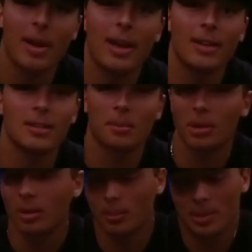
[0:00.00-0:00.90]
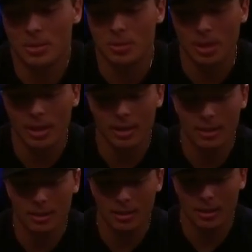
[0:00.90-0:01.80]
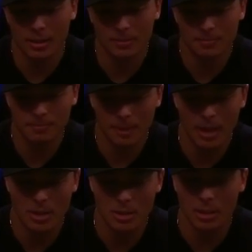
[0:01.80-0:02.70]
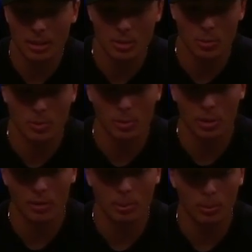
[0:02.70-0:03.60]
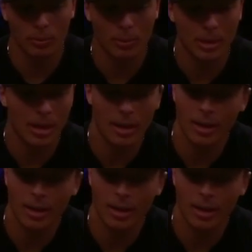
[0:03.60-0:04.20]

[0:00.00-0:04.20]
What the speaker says: my head, some are a little bit too tight, I just think this is what's most comfortable for me.